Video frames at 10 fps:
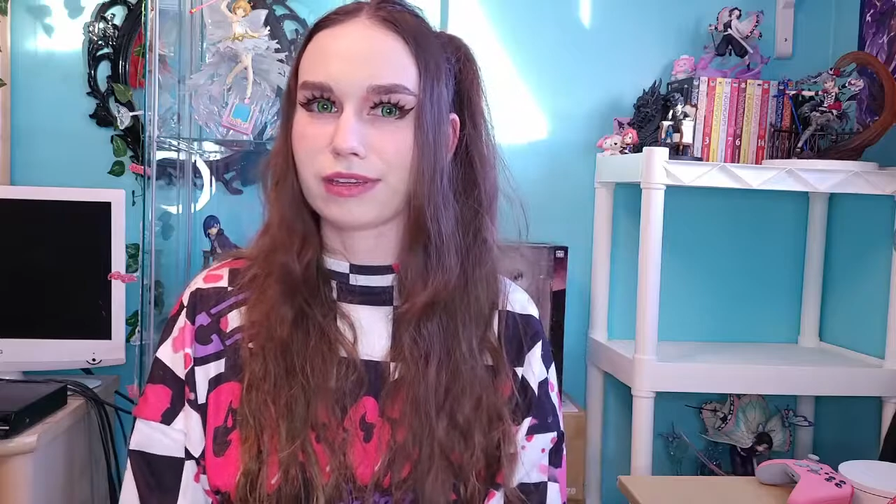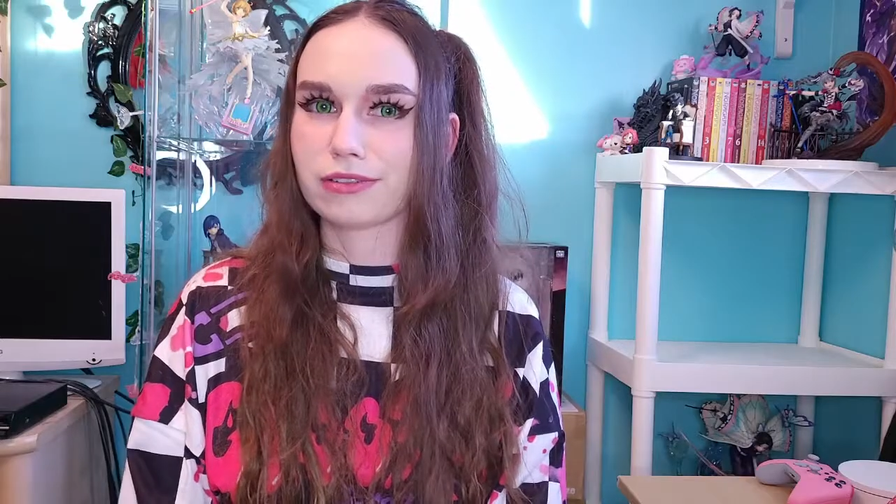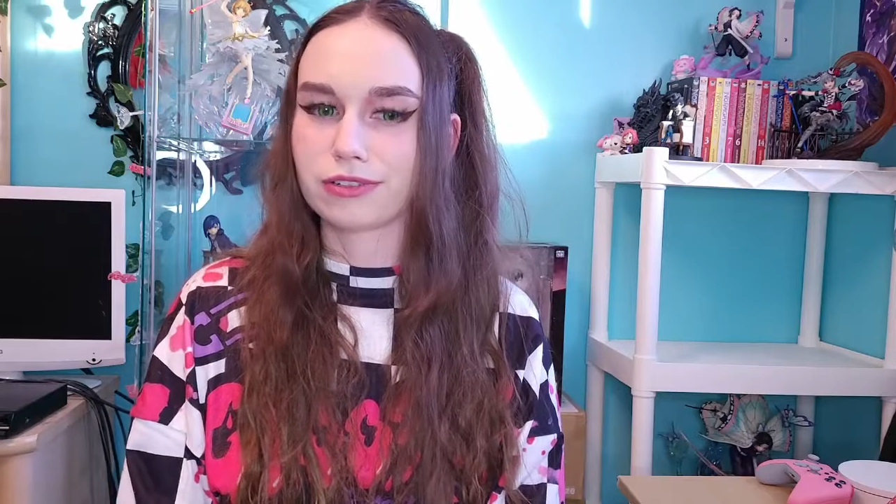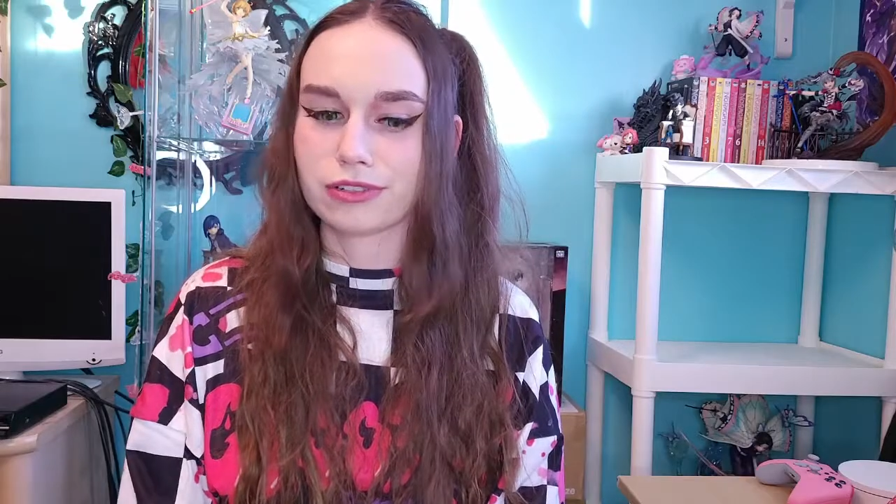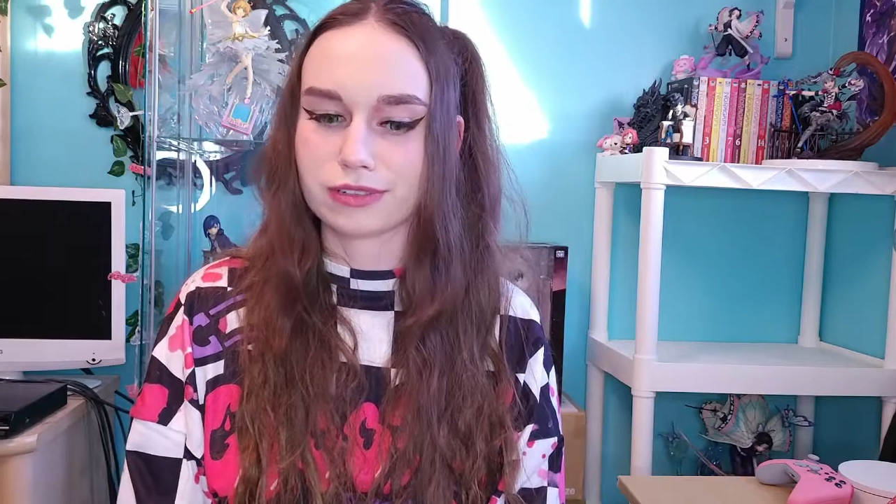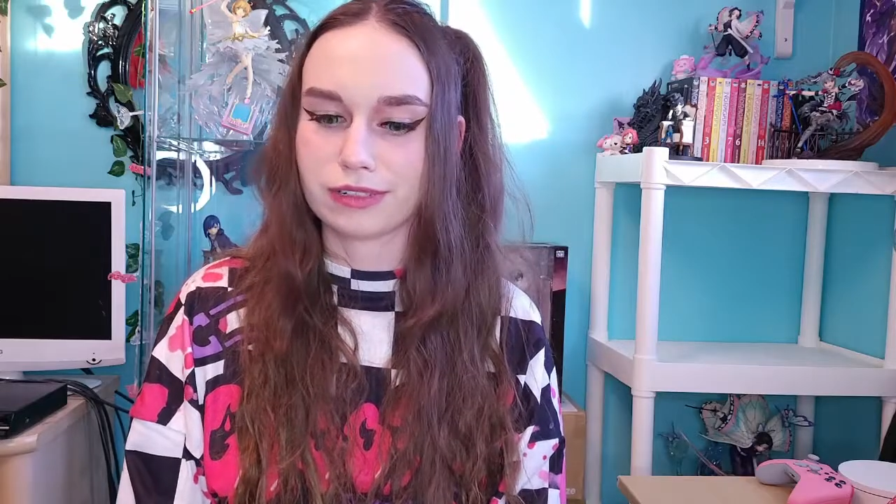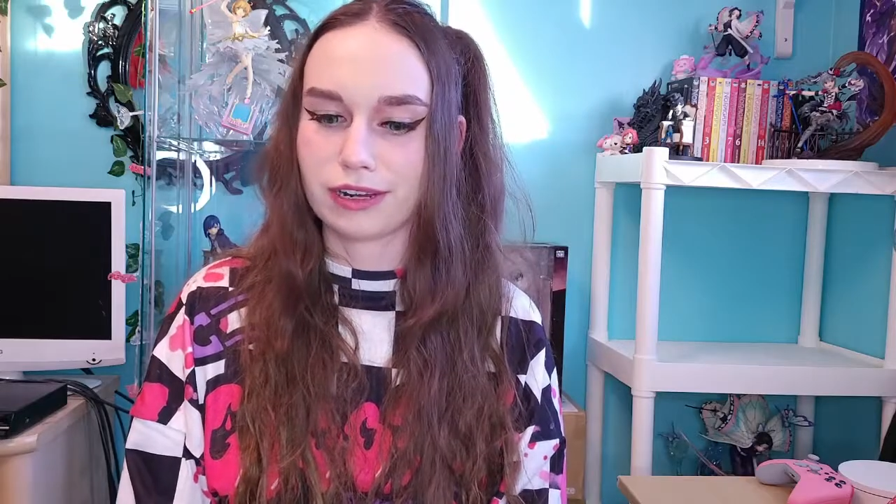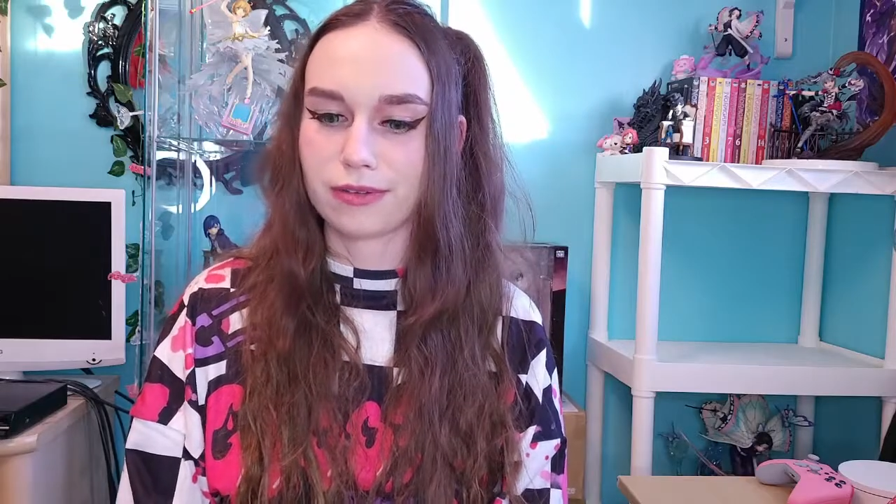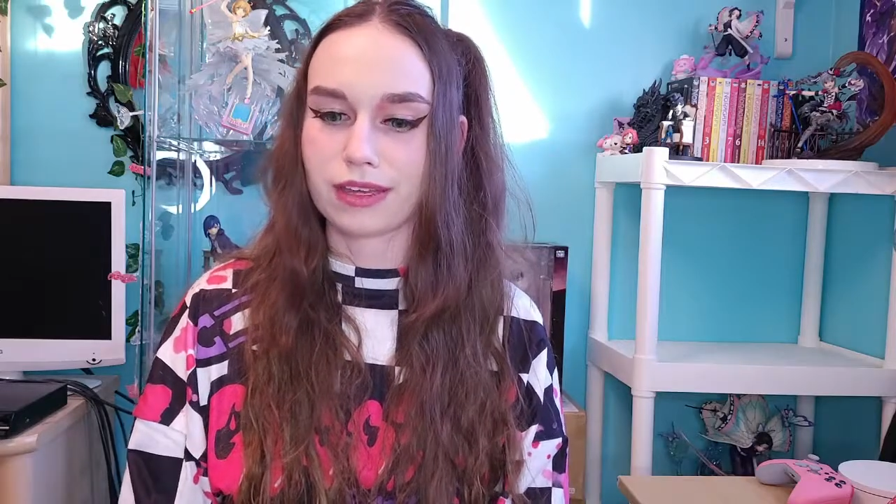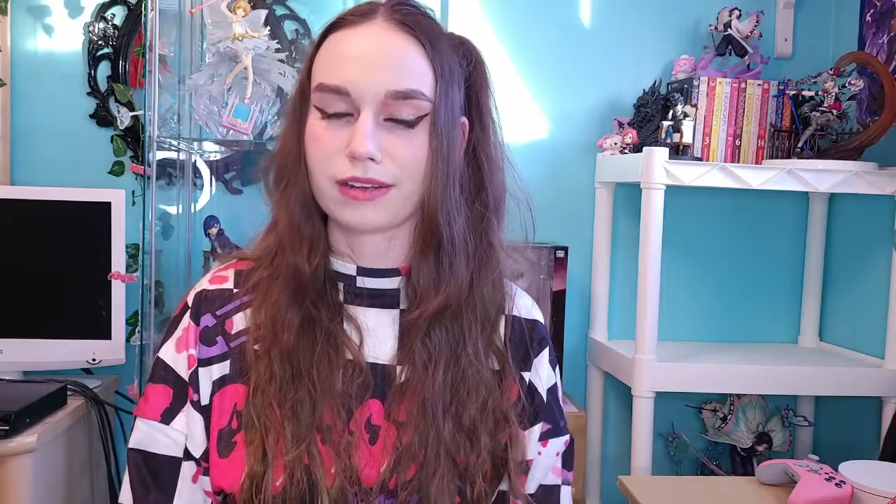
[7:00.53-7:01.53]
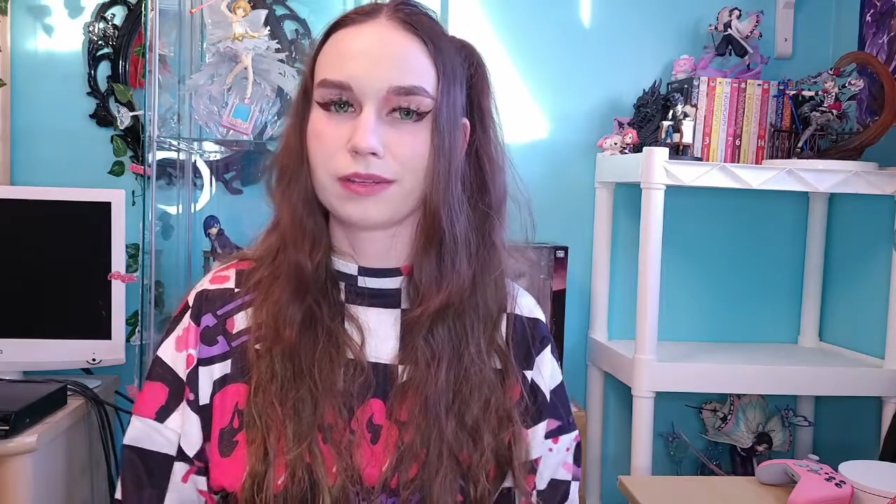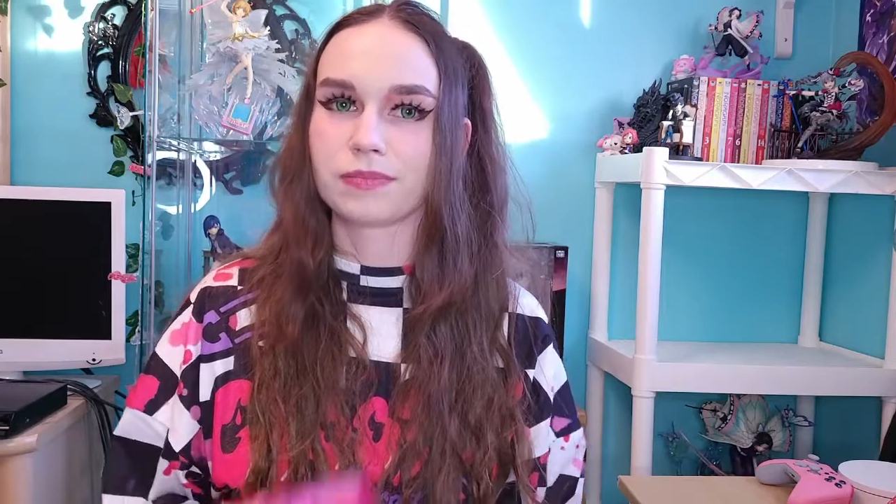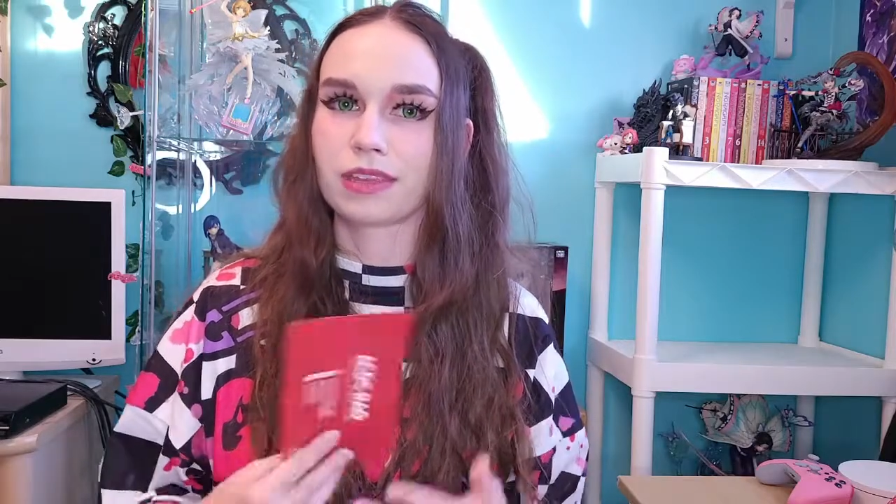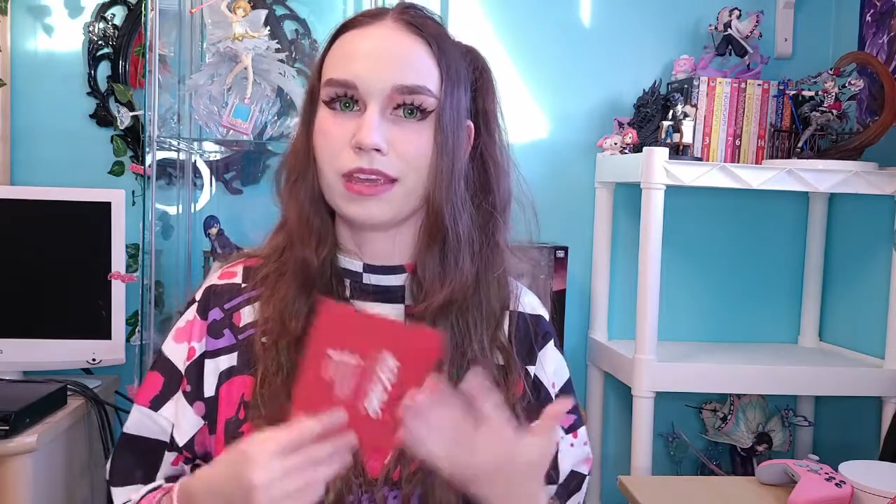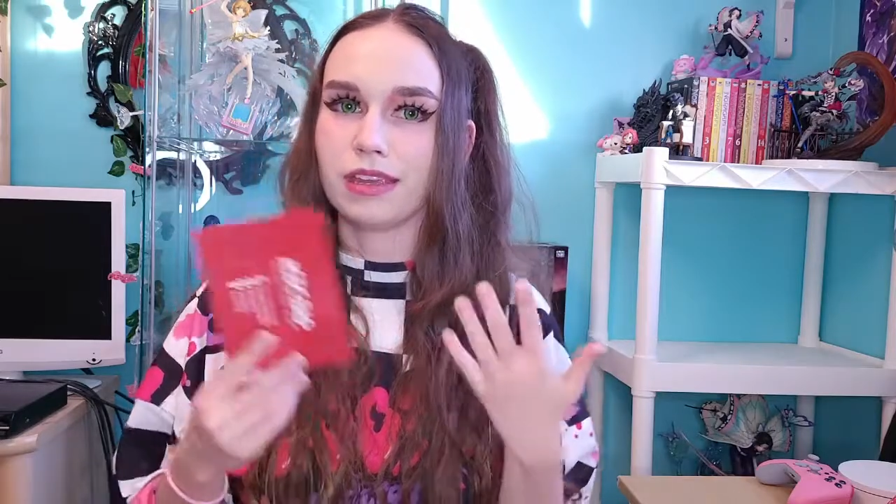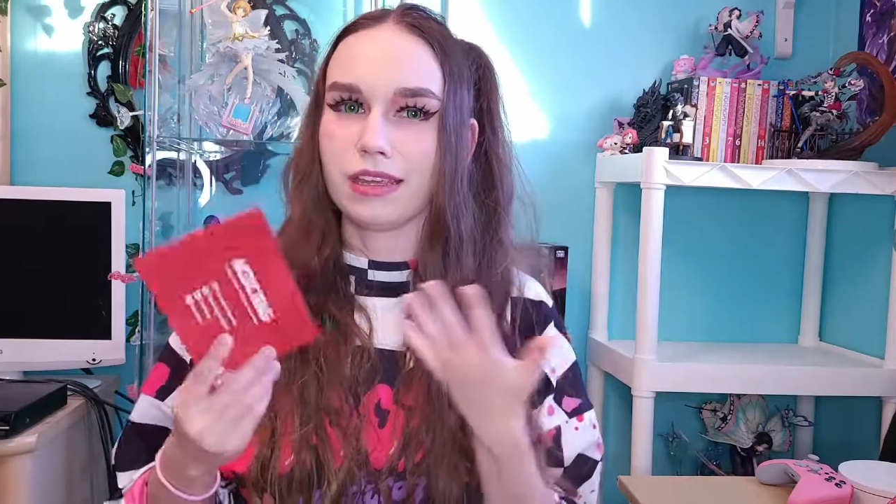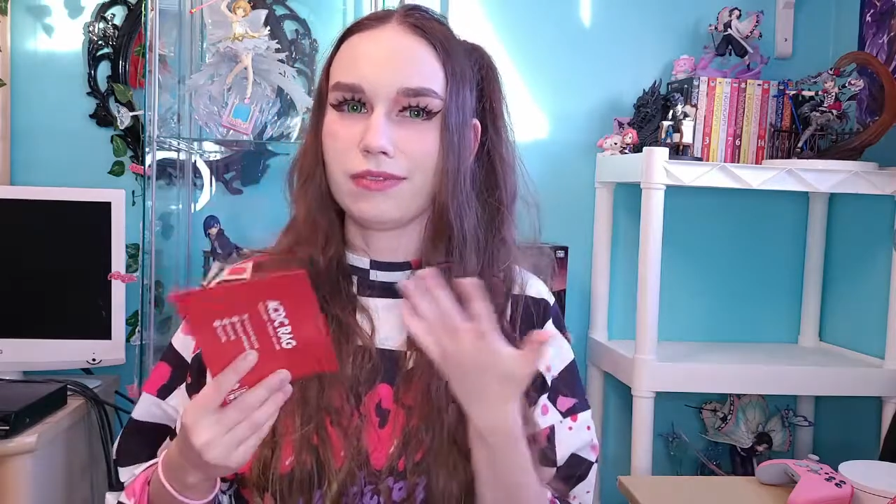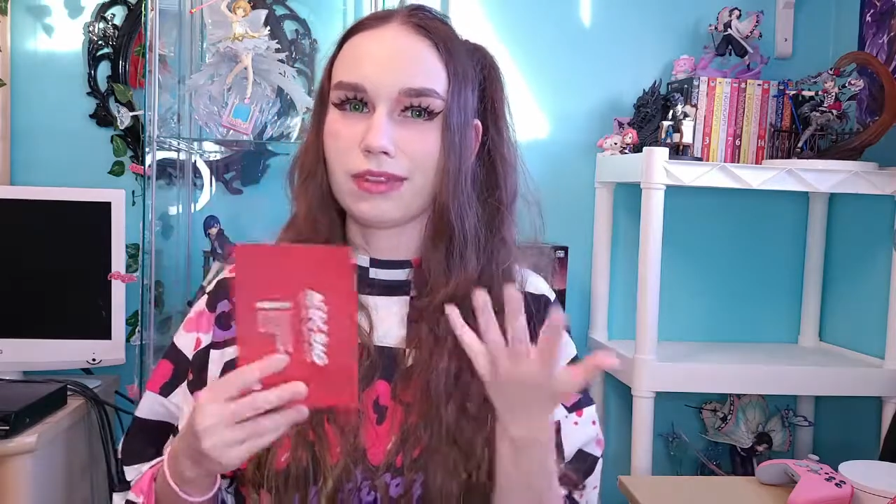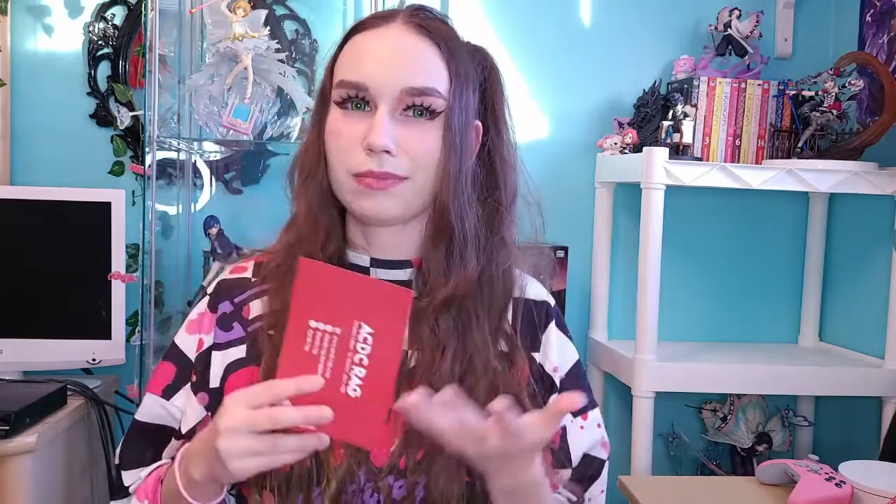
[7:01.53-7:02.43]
thing to address right now, that even